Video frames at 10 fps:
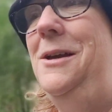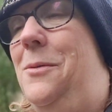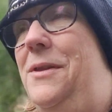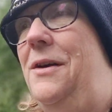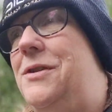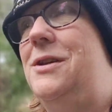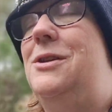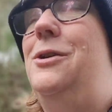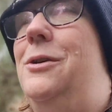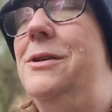when they've just
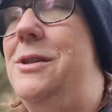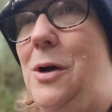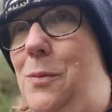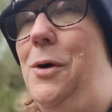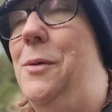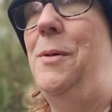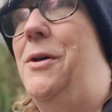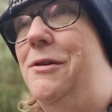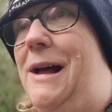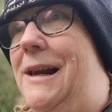thought, don't want to
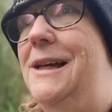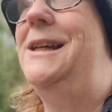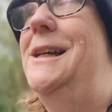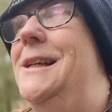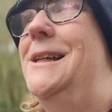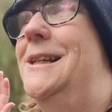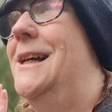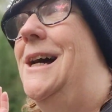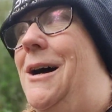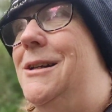bother Ali,
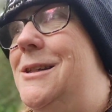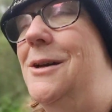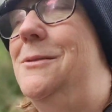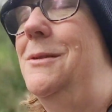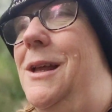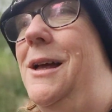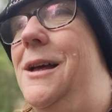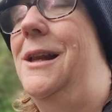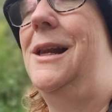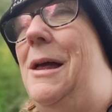I don't,
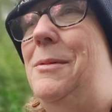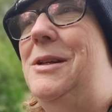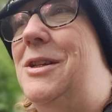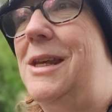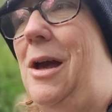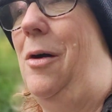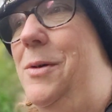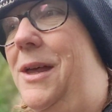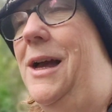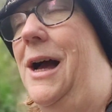let me just get on
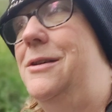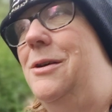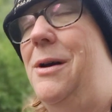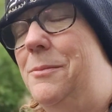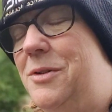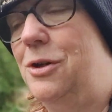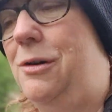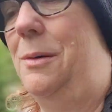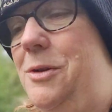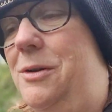with it, I do it, I'm sure
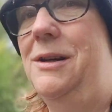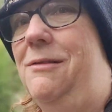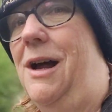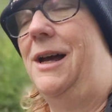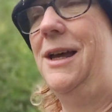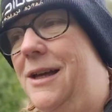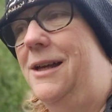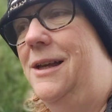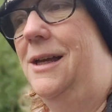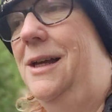I'm doing it right.
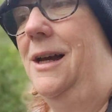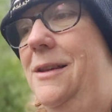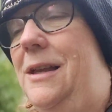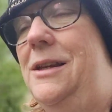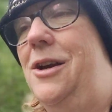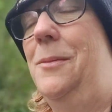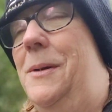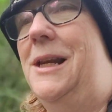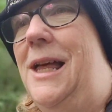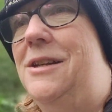And then you come
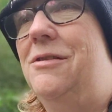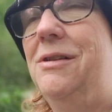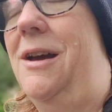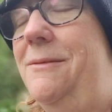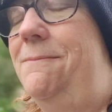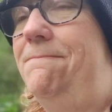in later and go,